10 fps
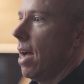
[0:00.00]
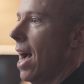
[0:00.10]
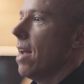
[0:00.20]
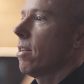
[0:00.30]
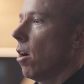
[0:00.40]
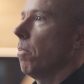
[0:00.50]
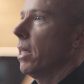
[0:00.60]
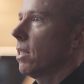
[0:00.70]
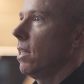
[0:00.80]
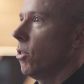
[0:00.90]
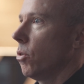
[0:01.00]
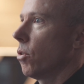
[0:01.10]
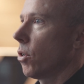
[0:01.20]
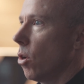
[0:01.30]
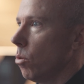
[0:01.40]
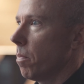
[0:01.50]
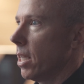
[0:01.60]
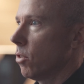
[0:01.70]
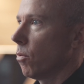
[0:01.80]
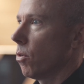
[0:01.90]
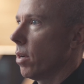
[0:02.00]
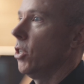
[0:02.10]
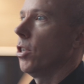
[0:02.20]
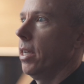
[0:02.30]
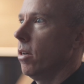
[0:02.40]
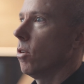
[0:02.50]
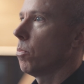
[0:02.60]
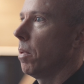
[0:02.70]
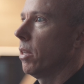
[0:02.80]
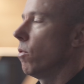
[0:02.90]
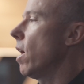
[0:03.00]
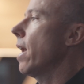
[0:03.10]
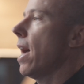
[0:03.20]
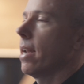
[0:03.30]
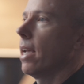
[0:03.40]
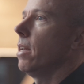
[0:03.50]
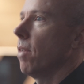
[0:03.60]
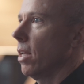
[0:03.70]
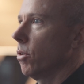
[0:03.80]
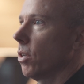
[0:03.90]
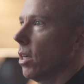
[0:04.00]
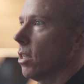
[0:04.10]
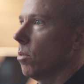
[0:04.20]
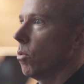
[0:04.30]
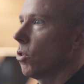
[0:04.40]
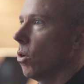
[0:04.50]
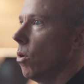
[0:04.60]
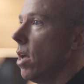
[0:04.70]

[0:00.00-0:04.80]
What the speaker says: add complexity to your code base for engineers, but they're not adding any value to customers. So